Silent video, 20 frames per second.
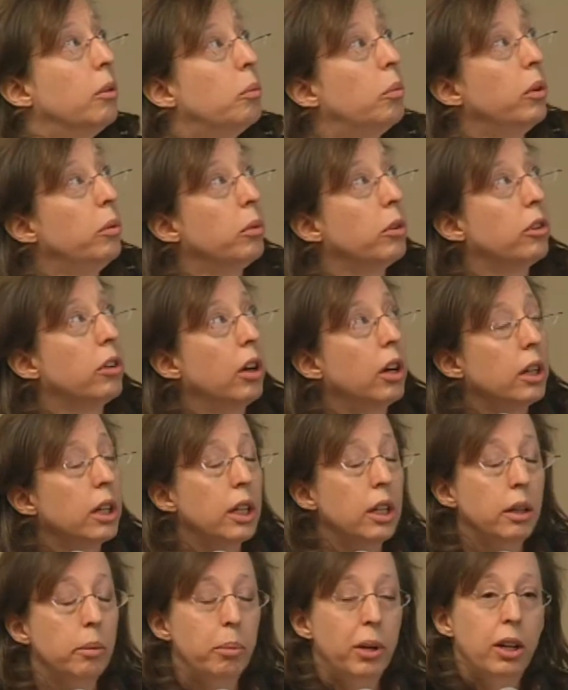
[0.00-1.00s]
When we're
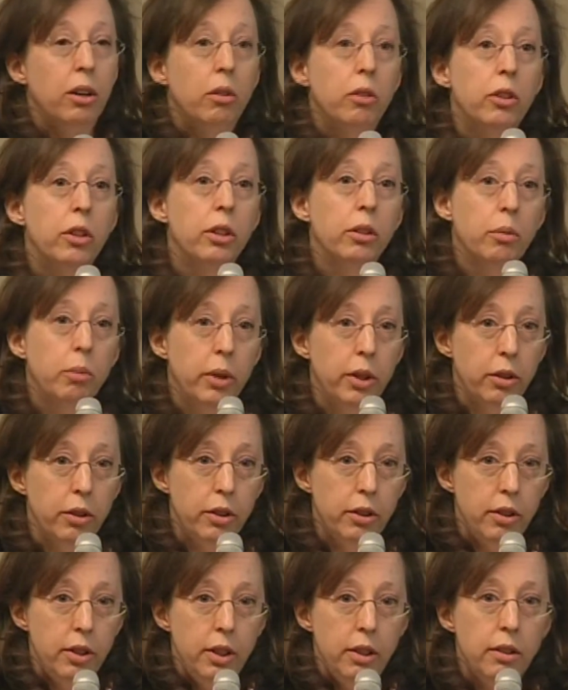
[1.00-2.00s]
talking about rare
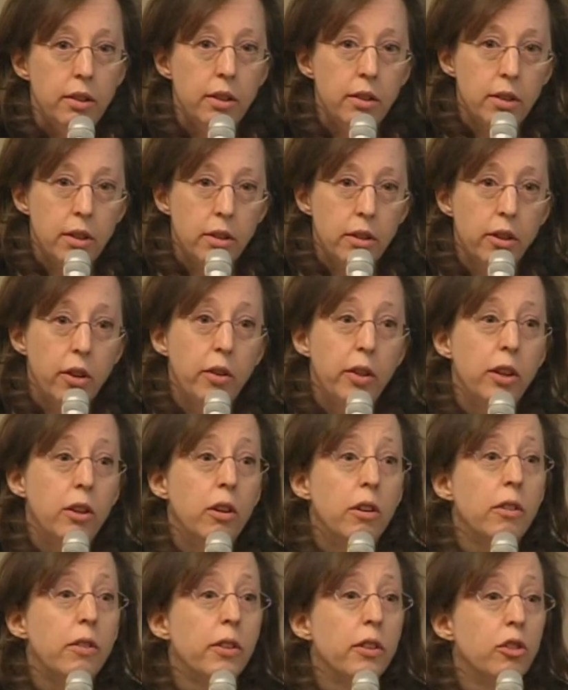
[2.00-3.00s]
diseases, although the
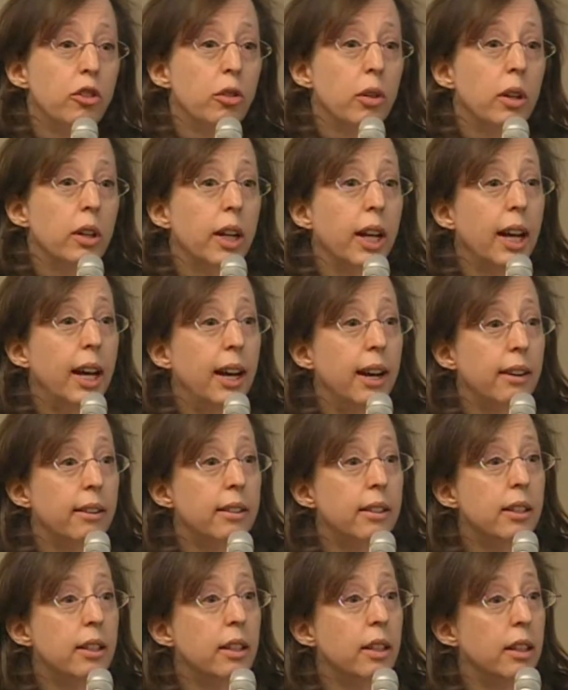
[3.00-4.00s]
Orphan Drug
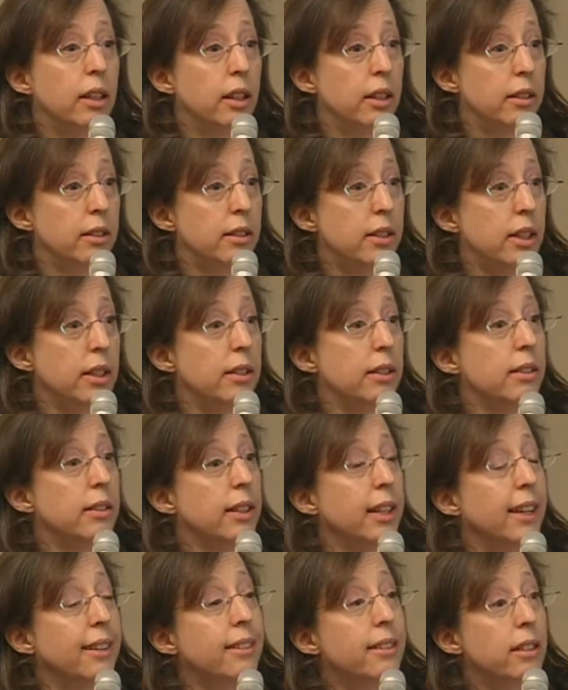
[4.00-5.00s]
Act
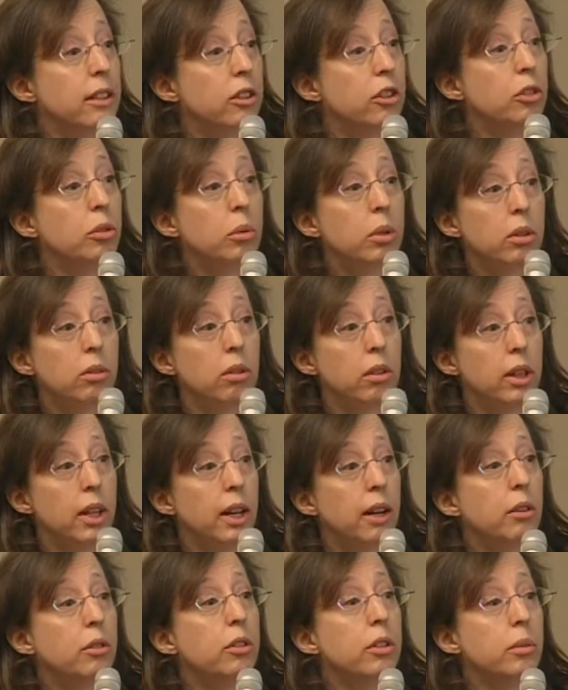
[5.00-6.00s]
says less than
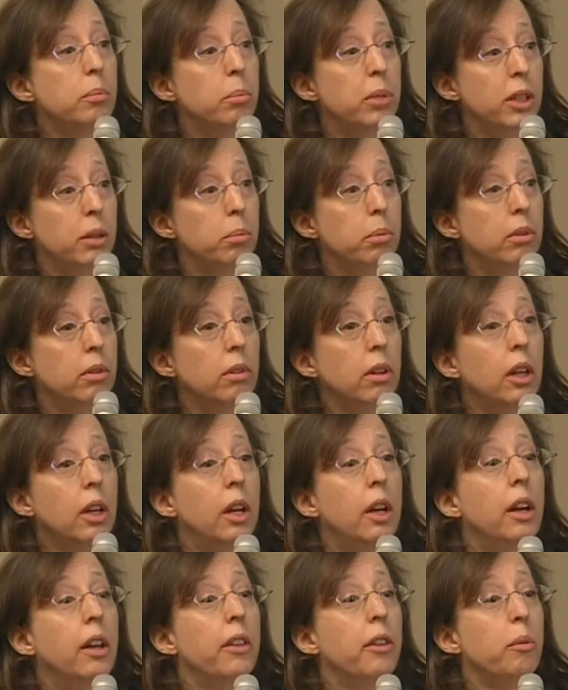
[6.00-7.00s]
200,000 people,
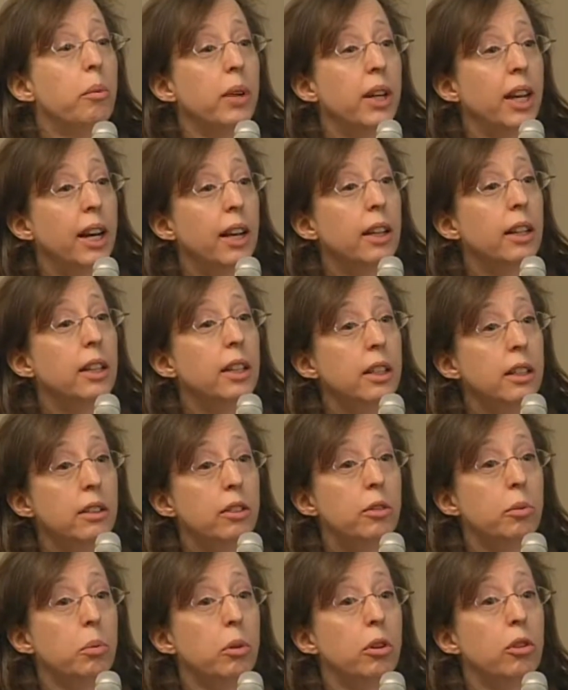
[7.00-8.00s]
the reality
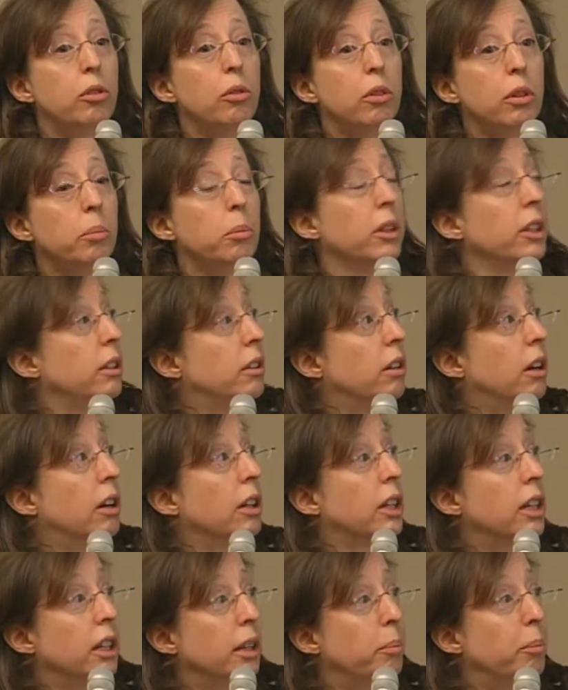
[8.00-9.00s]
is we're normally
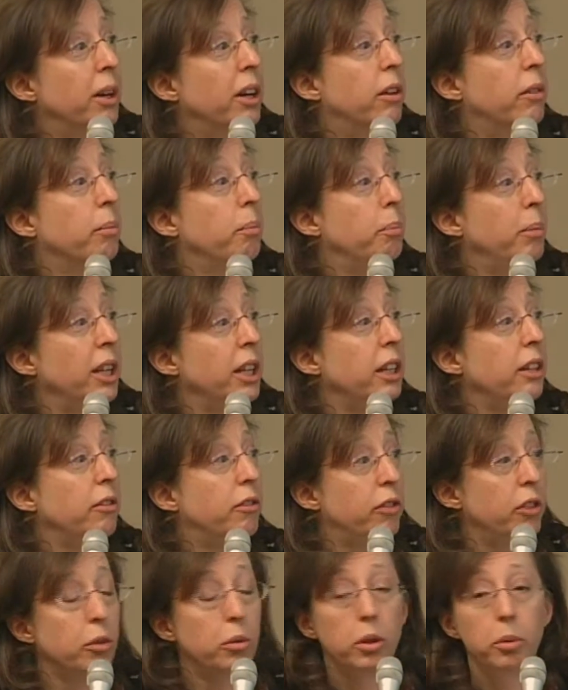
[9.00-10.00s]
talking about many
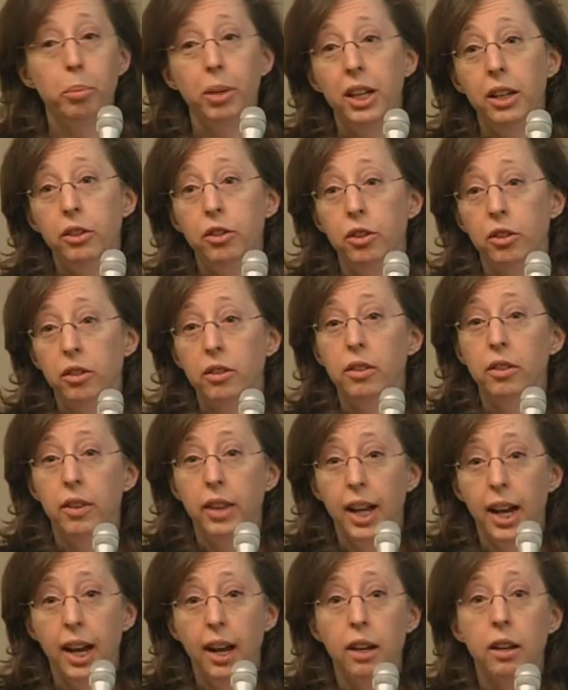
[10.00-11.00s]
fewer patients
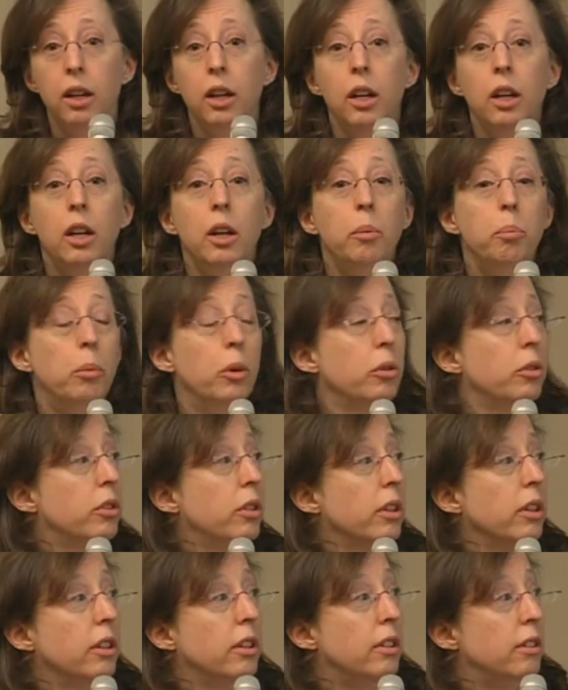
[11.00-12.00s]
than that.
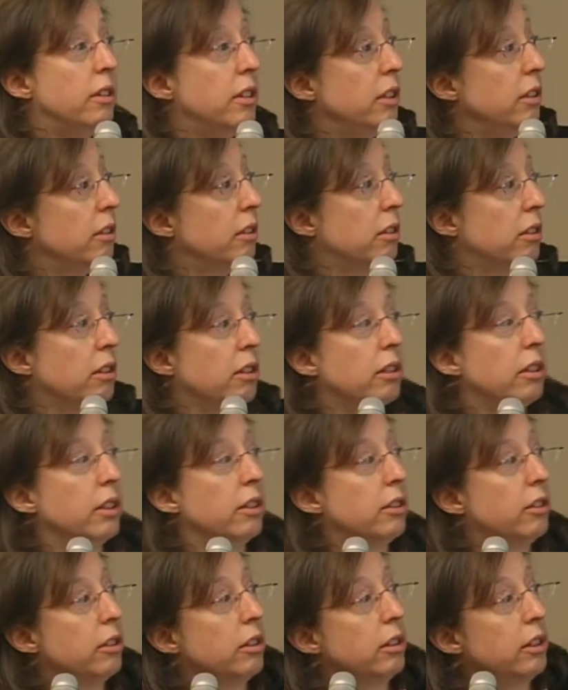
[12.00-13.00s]
Most of the diseases are
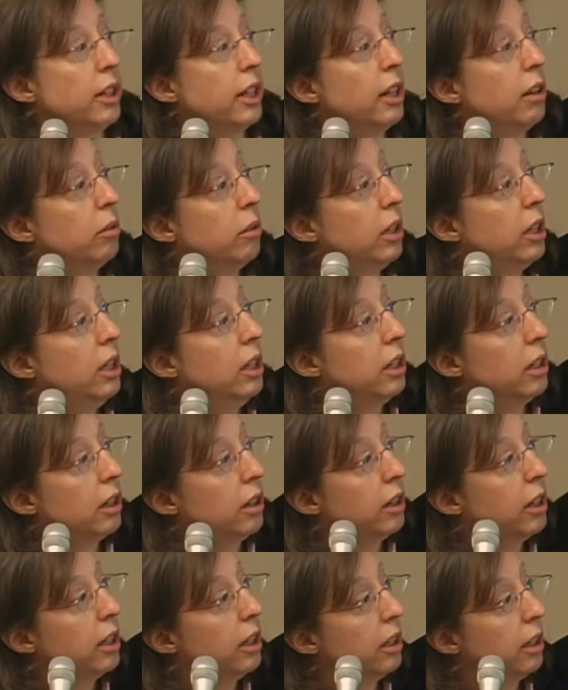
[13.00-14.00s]
clustered down
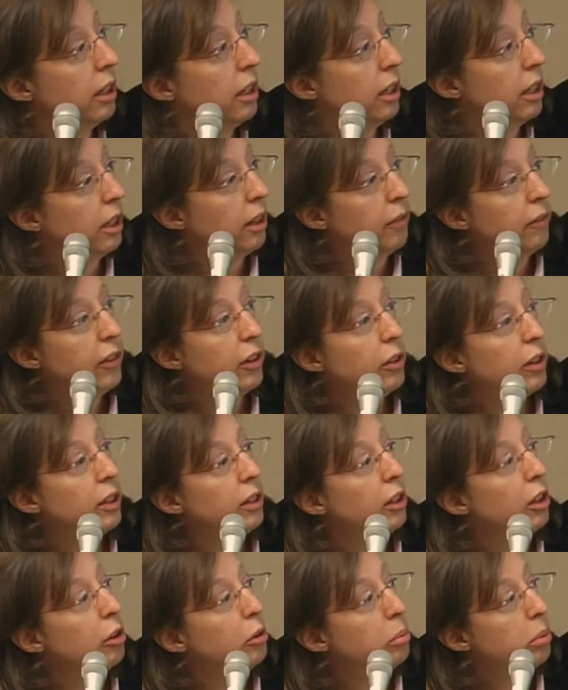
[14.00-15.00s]
here in very
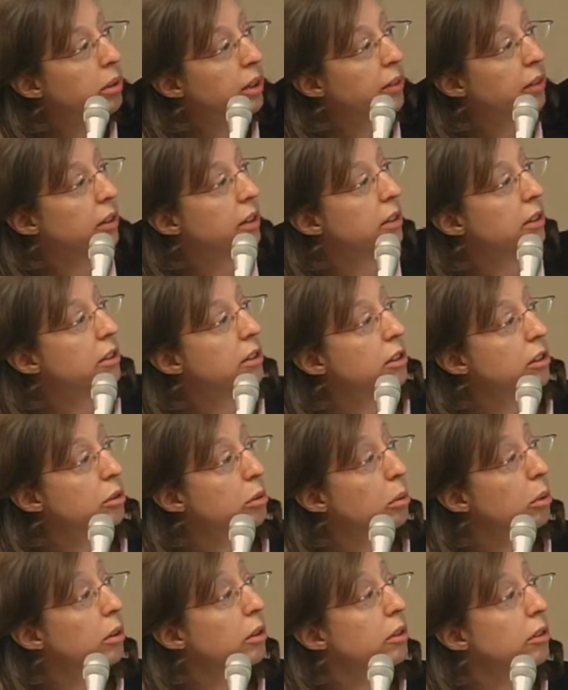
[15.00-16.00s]
low prevalence
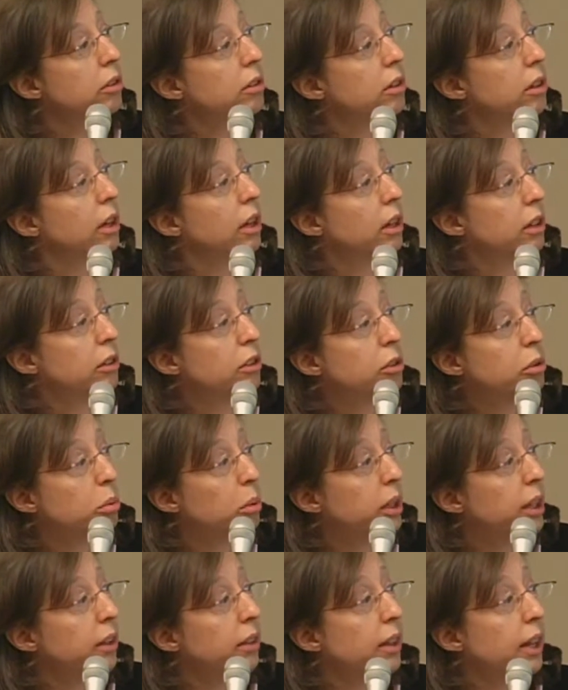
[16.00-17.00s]
disorders,
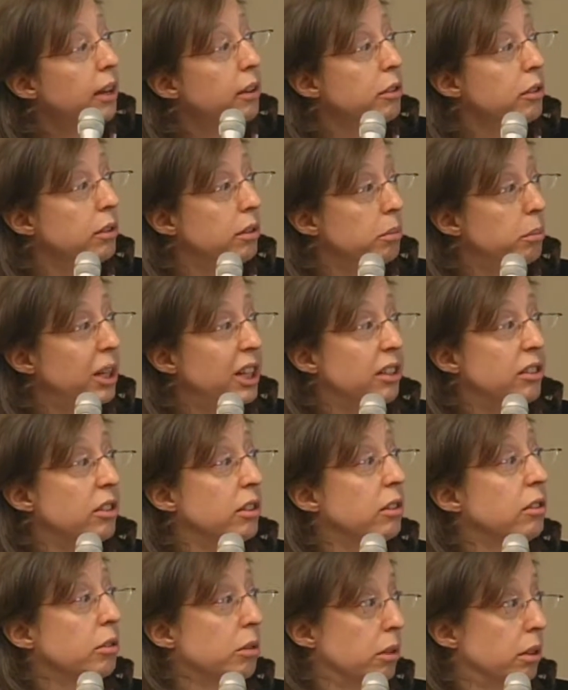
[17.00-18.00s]
20,000
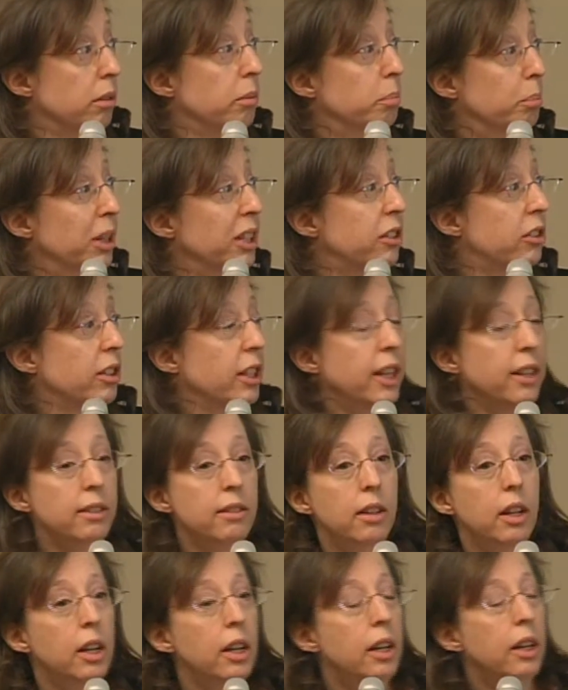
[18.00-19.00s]
patients or much
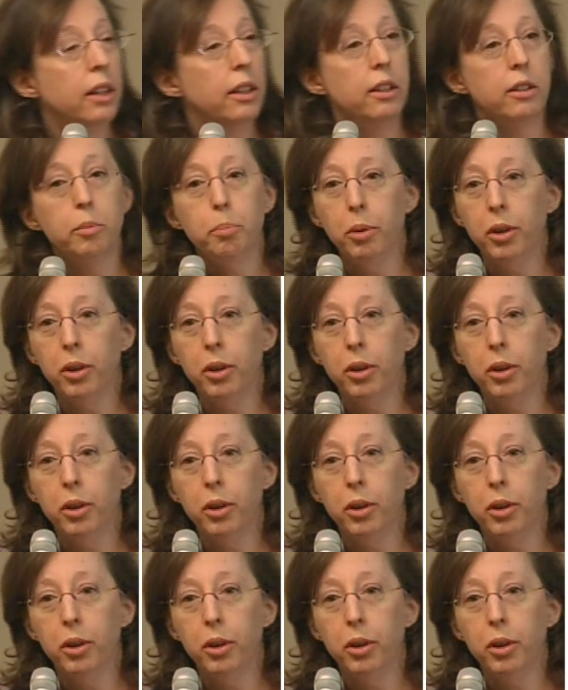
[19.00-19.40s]
less. This